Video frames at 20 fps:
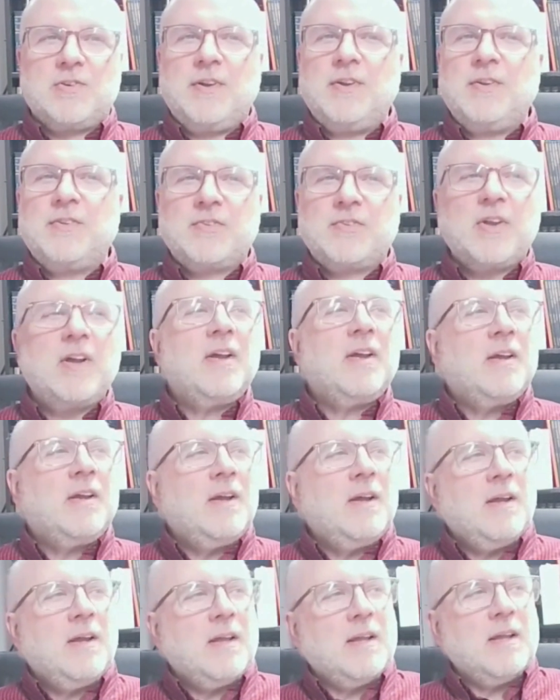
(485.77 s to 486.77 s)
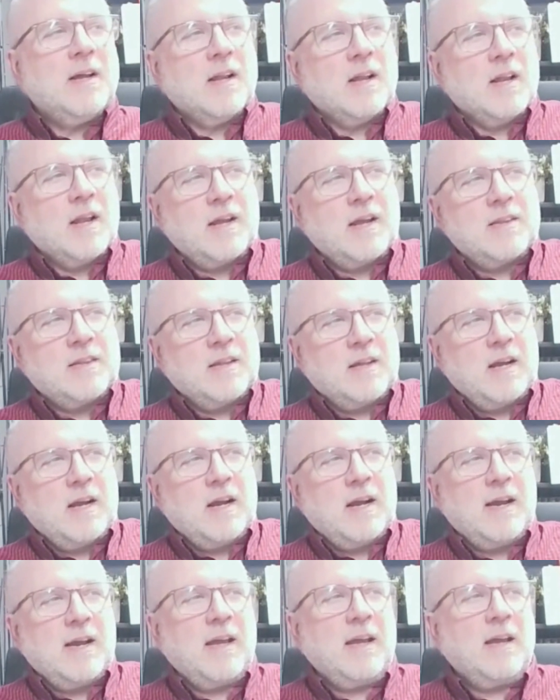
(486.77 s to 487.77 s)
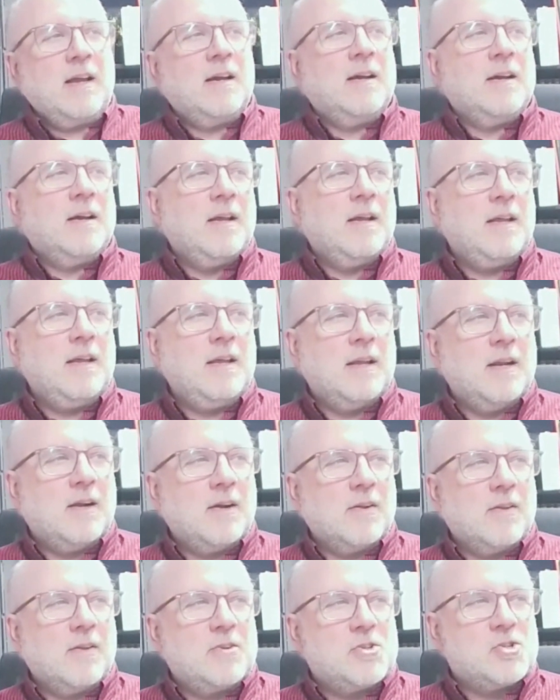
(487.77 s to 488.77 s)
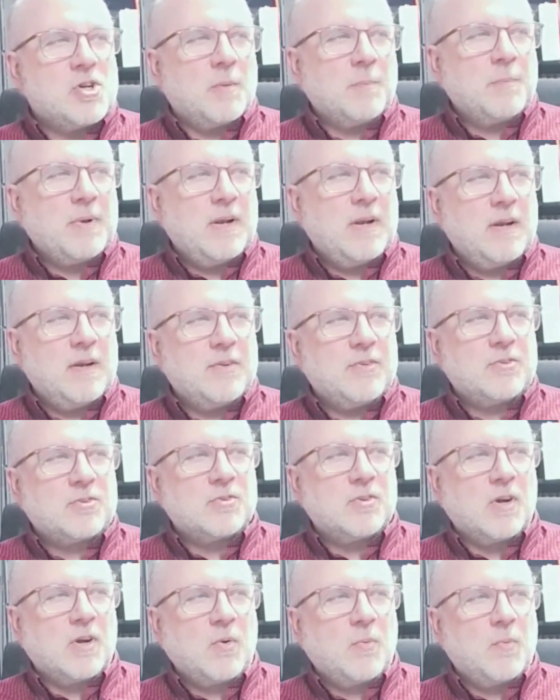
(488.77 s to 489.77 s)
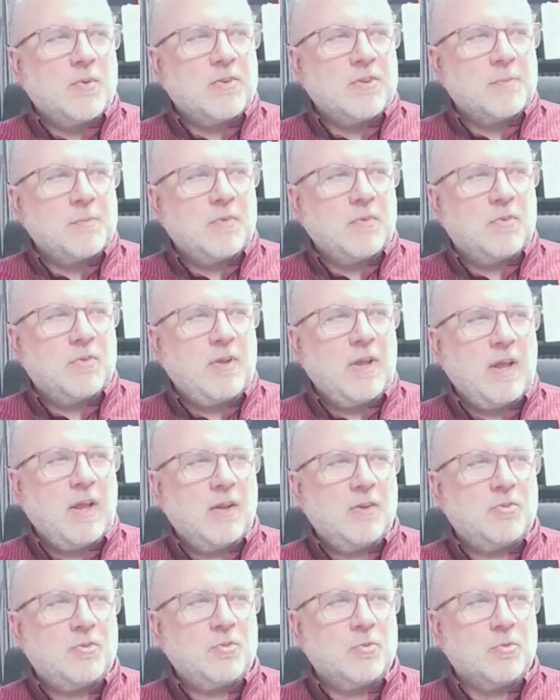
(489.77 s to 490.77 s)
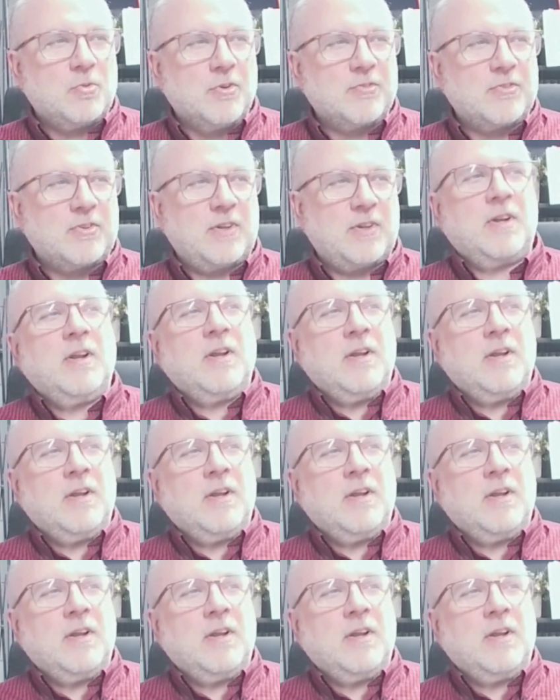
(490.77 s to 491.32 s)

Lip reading: is, like the guy, jumping in his truck with some hand tools and